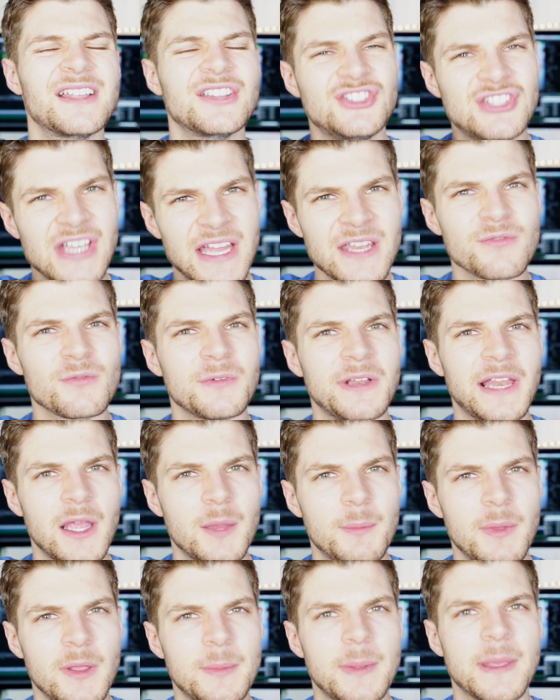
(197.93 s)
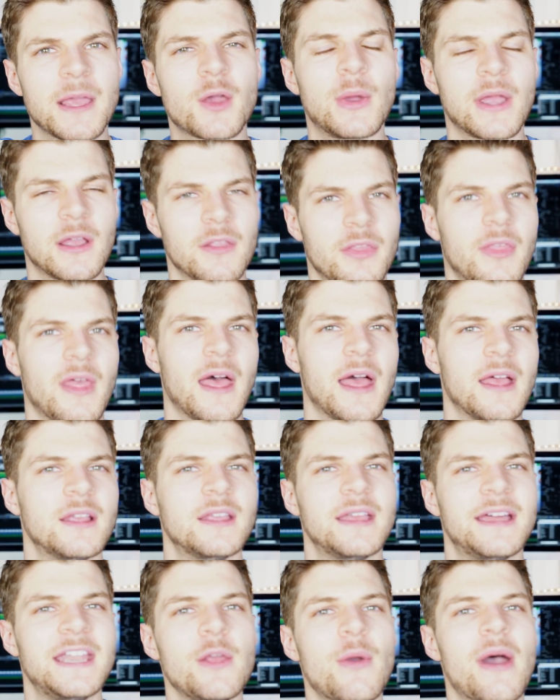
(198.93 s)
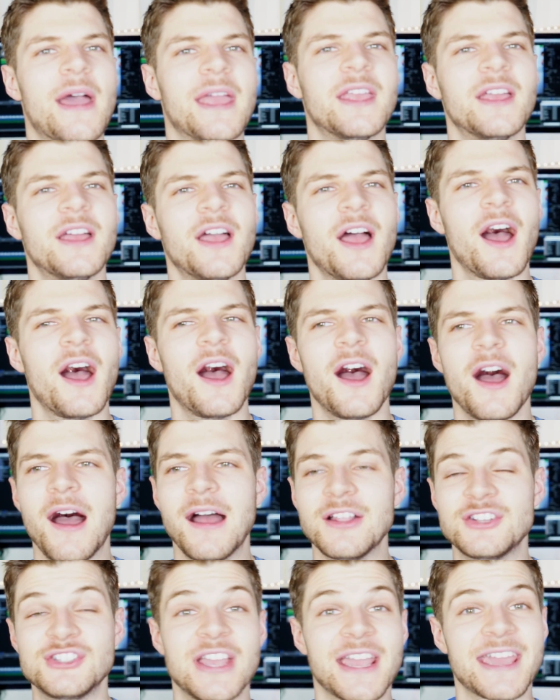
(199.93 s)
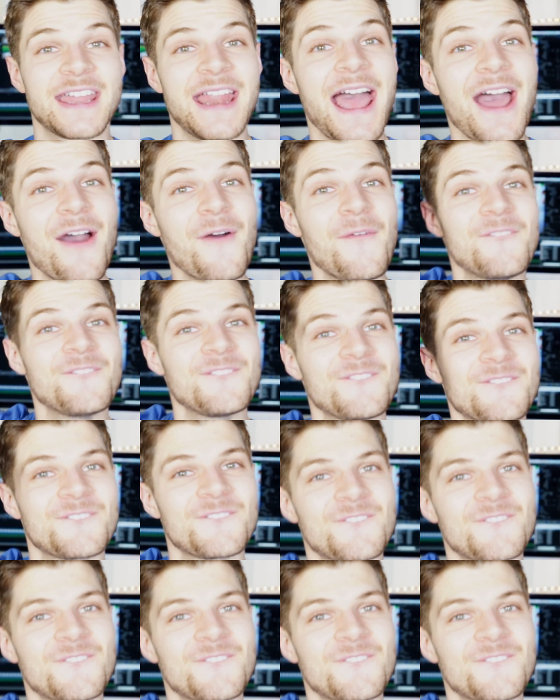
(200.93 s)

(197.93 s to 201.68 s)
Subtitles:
Generally it'll be a bit quicker than that. Anyway, check it out.